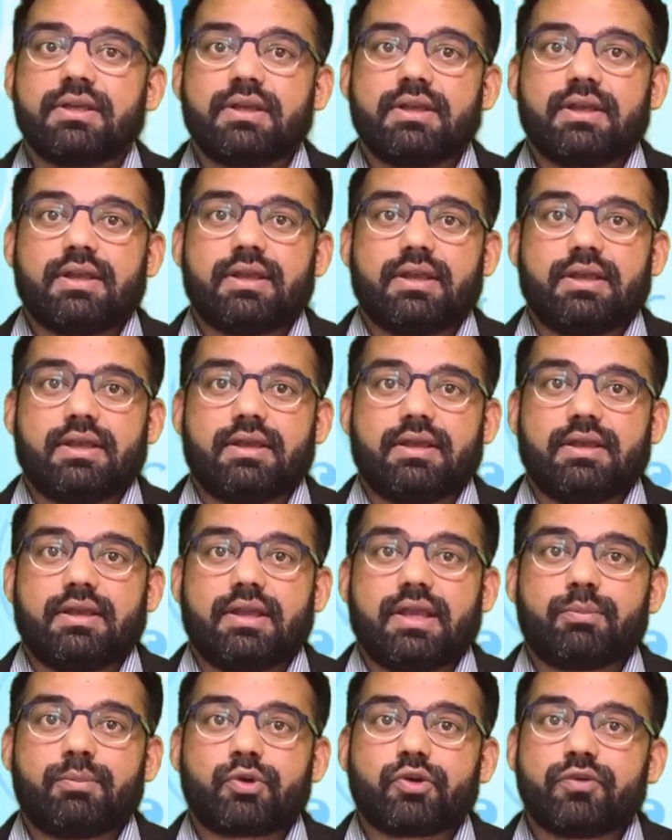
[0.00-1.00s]
uh,
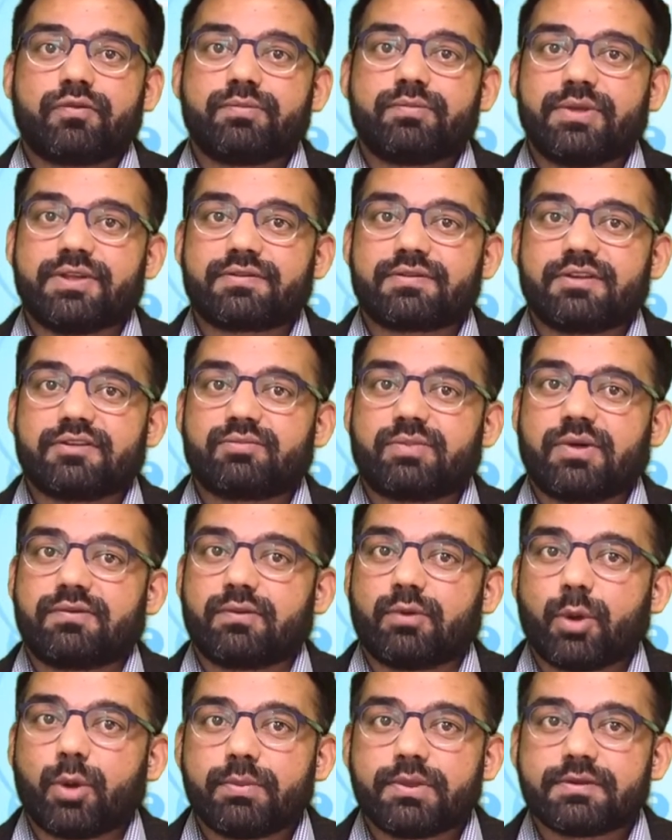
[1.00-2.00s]
improved business
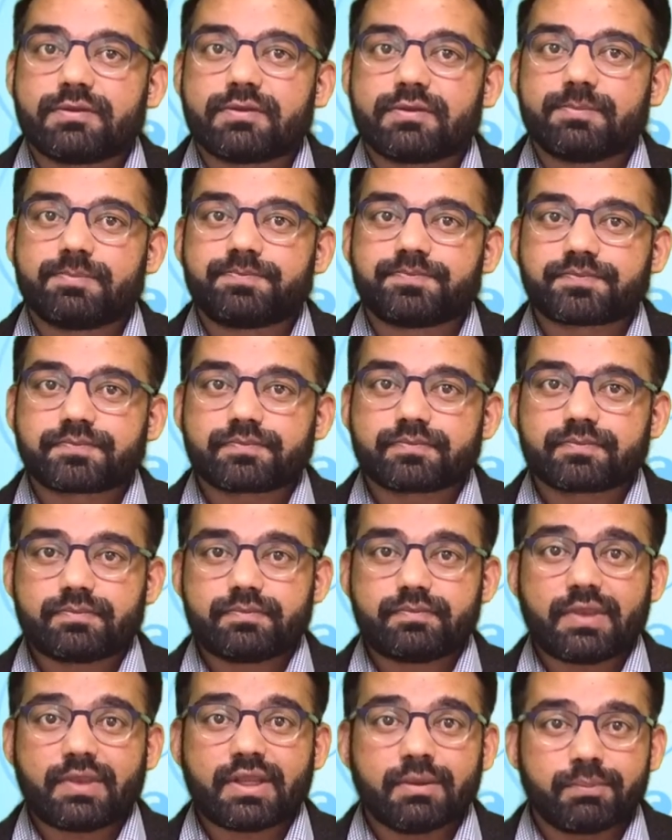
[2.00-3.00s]
performance,
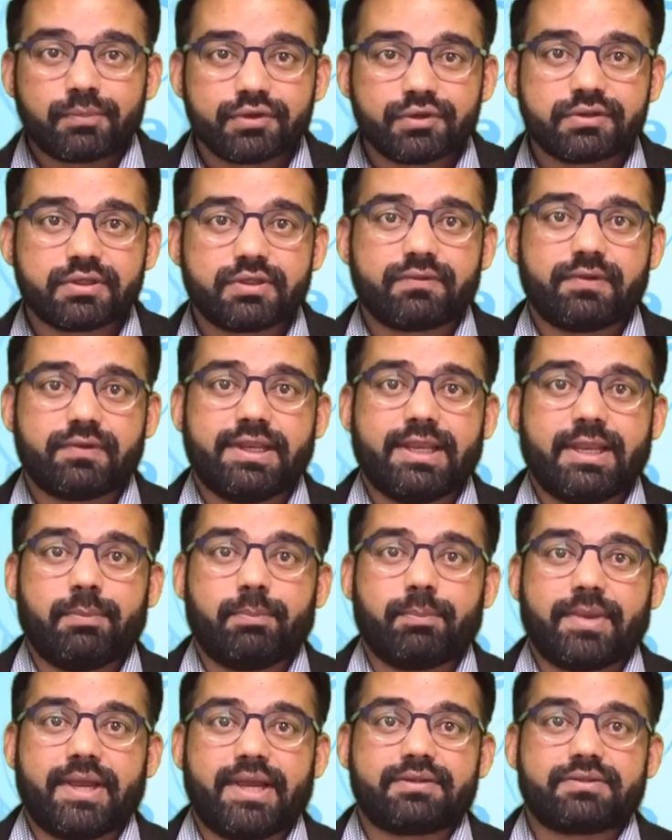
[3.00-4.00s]
positively
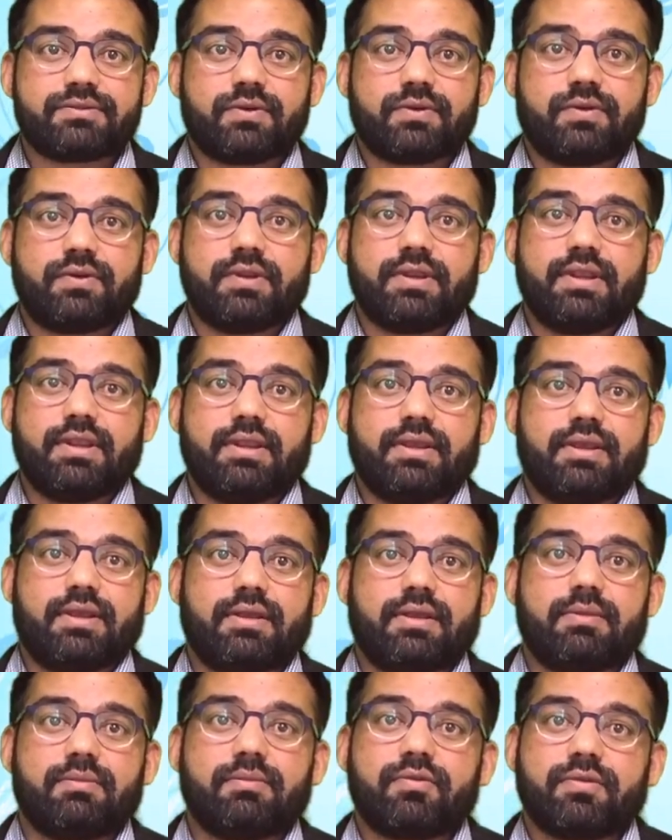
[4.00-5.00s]
impact on
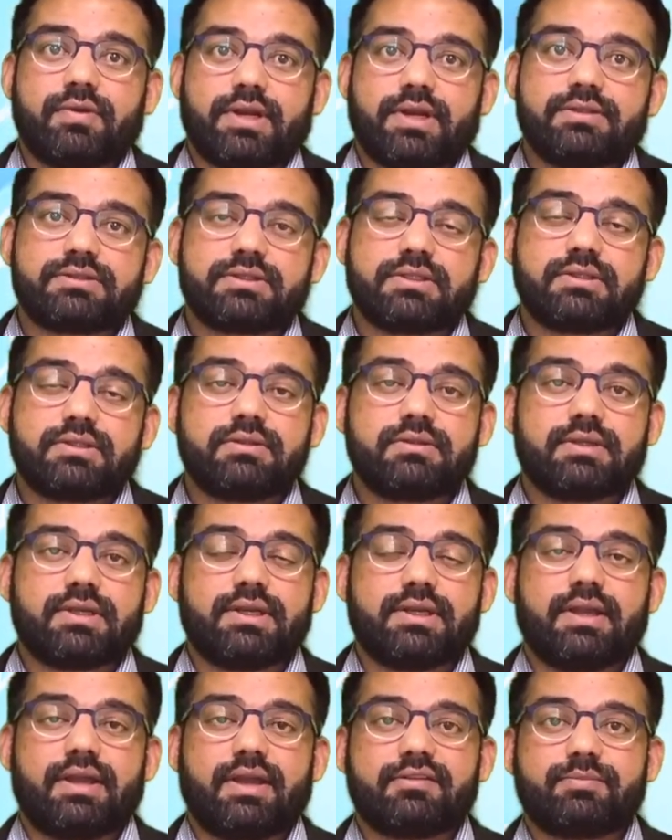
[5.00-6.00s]
the financial uh,
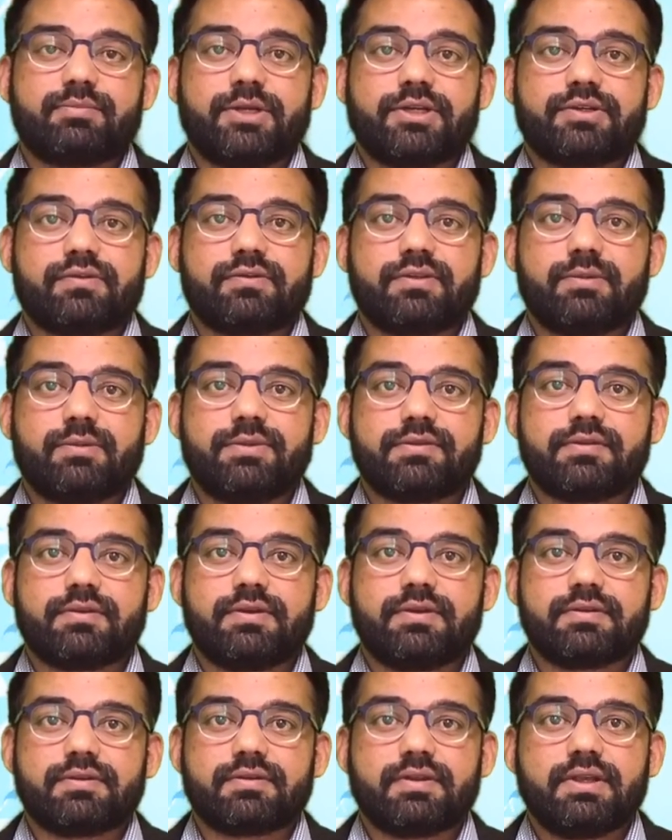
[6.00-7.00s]
aspect of the
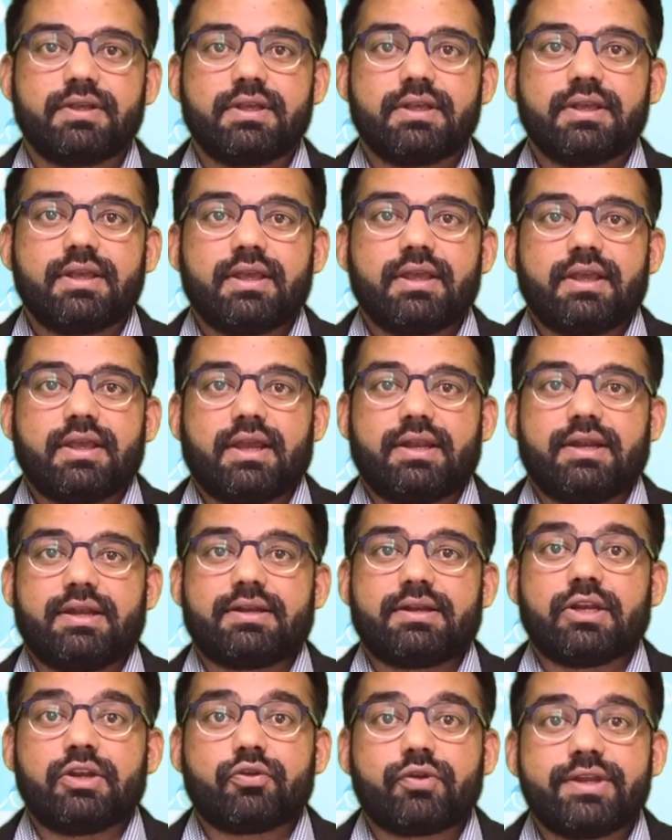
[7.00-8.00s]
business and it
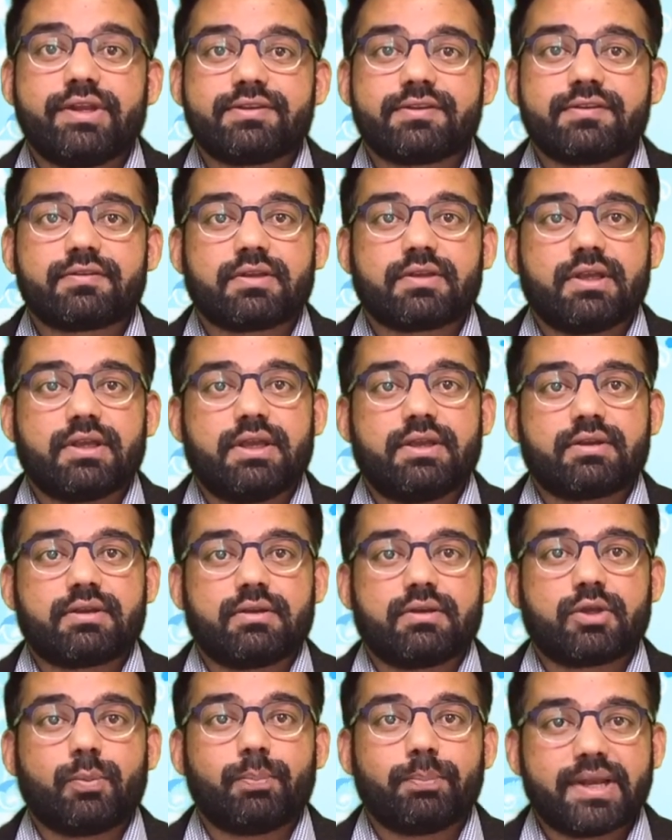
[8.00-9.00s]
increases uh,
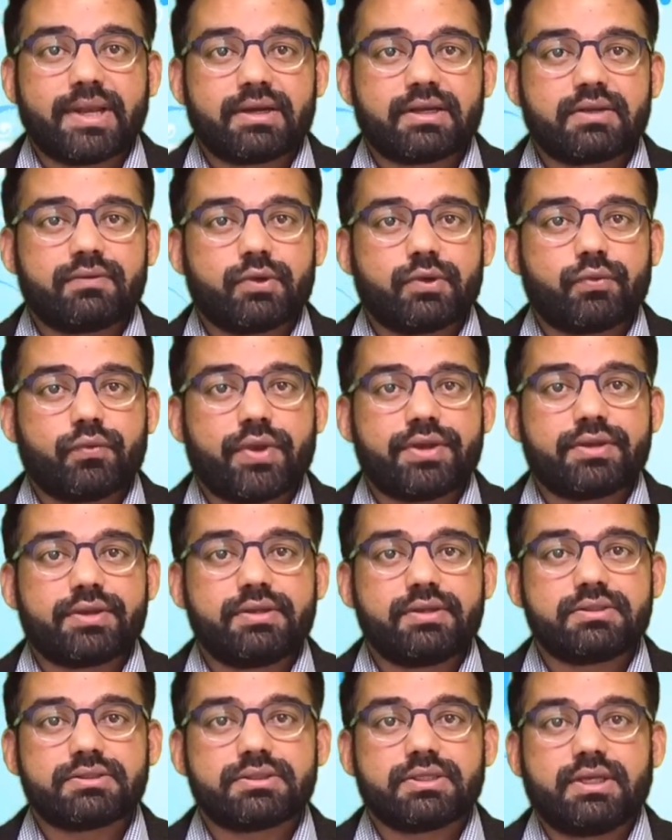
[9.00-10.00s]
competitive
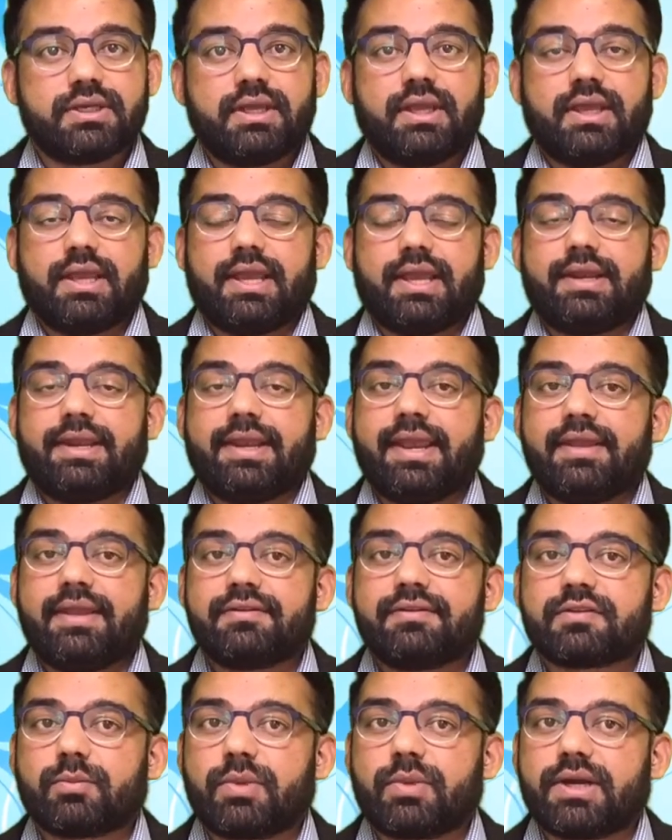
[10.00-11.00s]
advantage
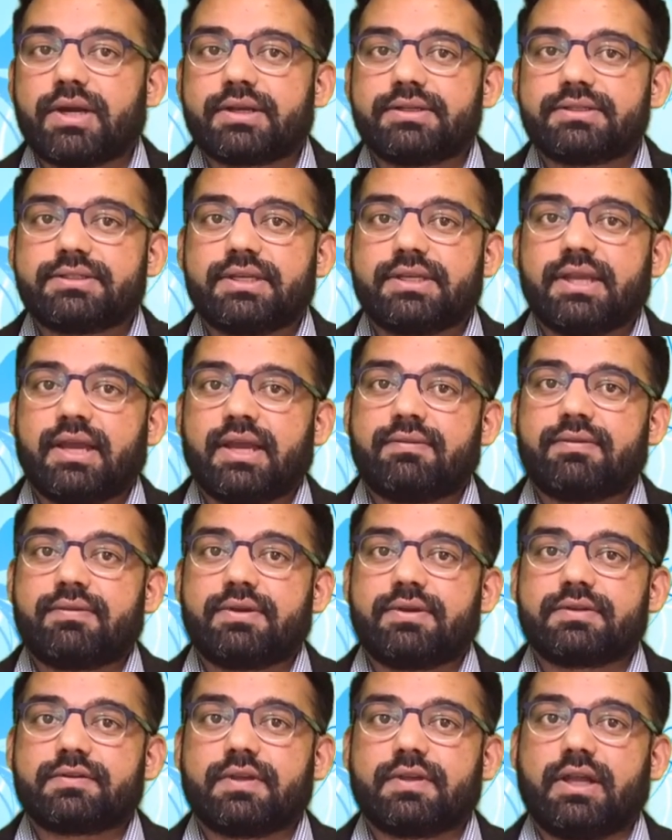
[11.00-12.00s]
enhanced marketing
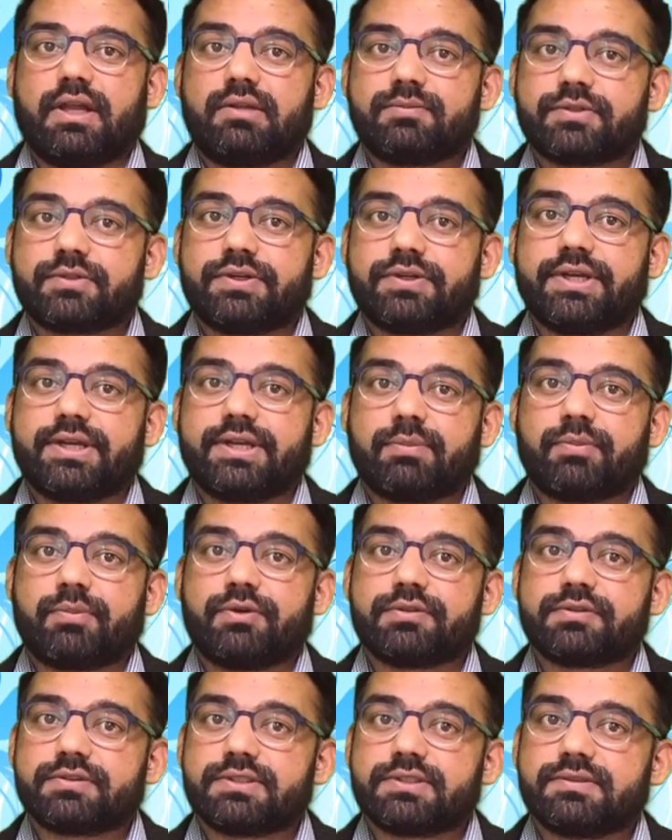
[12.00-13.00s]
efforts helps create a
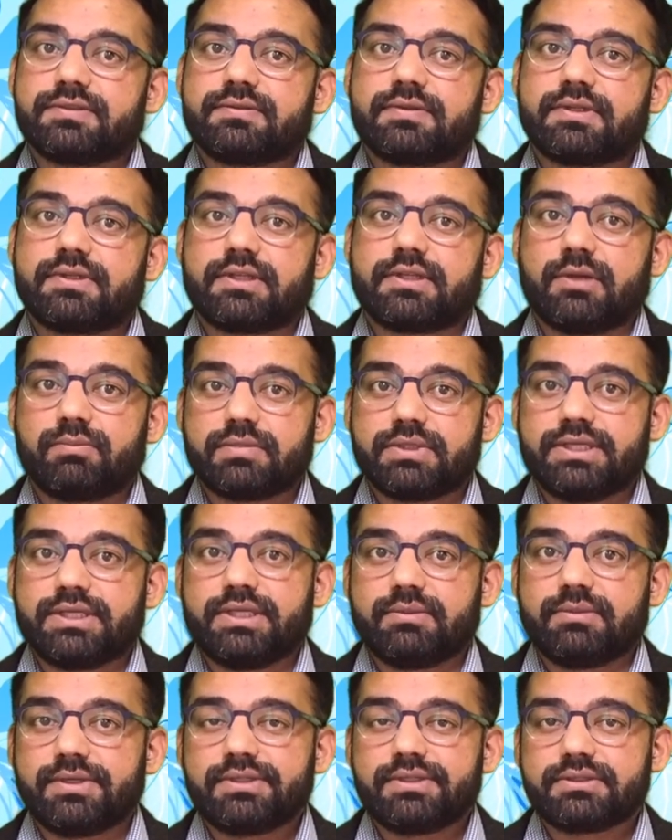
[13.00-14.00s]
positive company
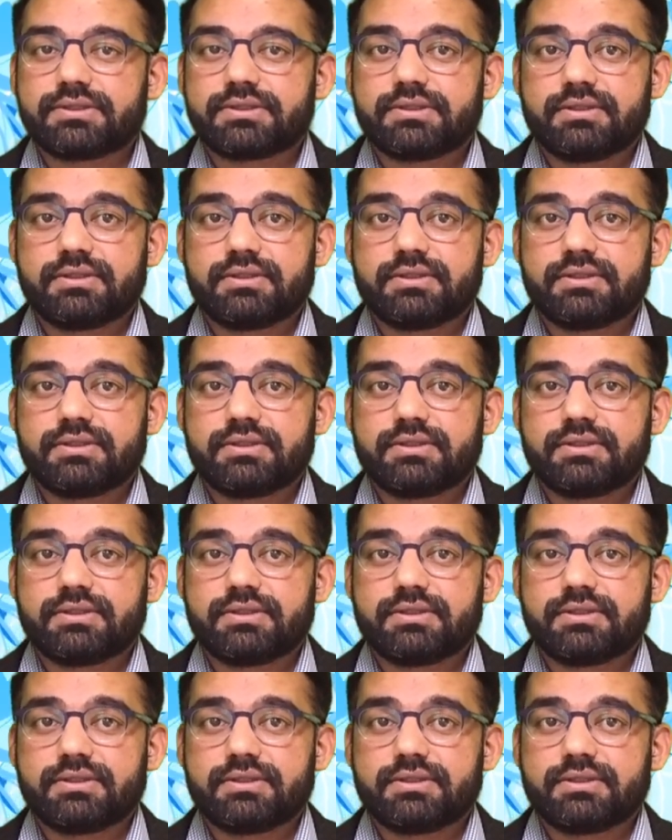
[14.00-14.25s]
image